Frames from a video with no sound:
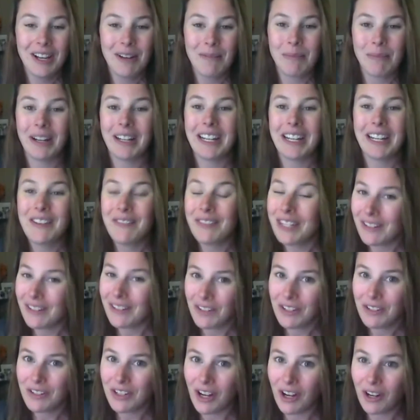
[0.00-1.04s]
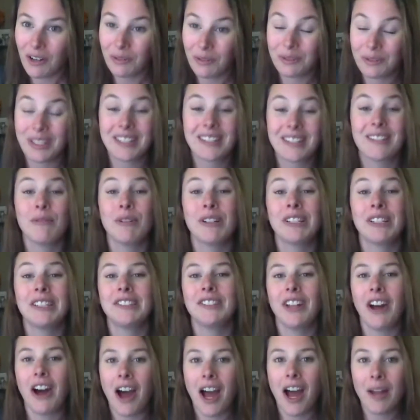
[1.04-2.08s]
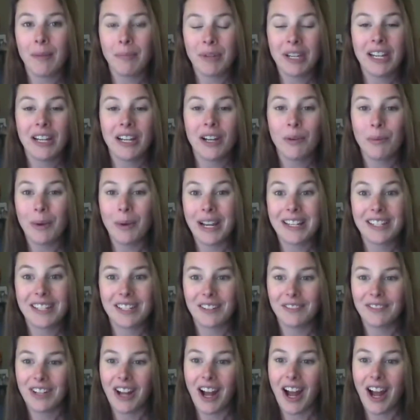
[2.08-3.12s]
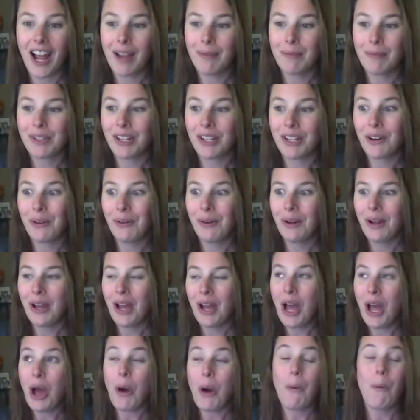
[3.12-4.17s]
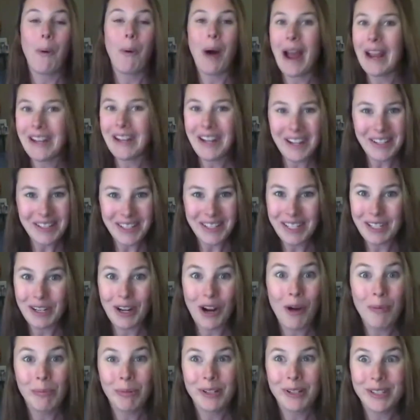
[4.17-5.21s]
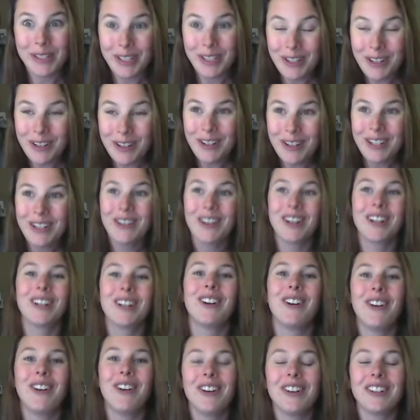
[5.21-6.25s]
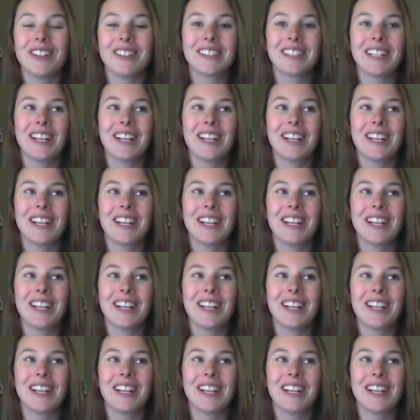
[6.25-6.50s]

But even if you don't, this will not be a waste of time. So why not just go pursue your goals?